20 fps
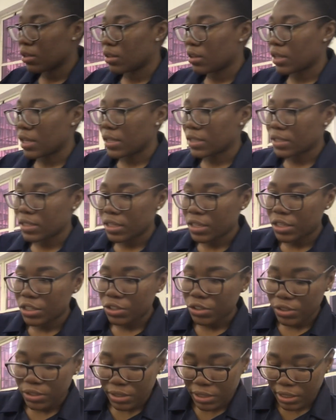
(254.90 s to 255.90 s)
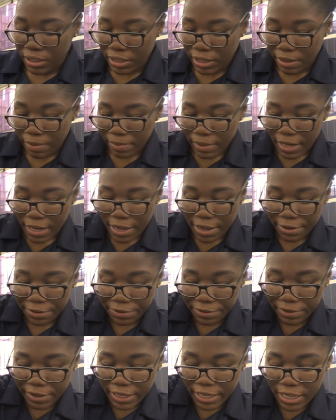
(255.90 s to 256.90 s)
that's an interesting day in my life,
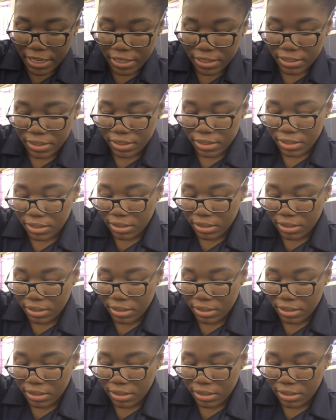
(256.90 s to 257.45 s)
I guess.